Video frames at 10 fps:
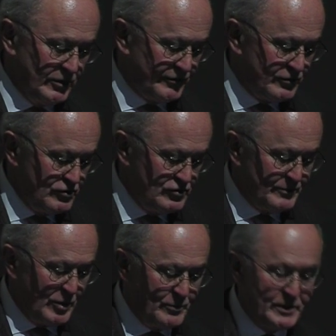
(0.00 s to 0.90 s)
through
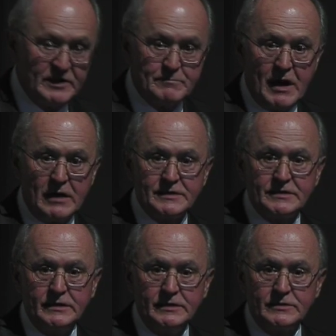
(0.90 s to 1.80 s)
appropriate
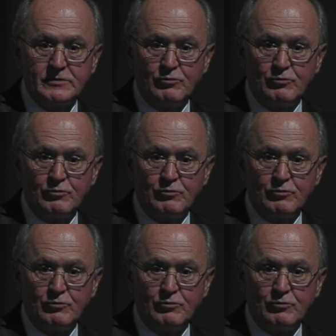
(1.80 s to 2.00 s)
policies,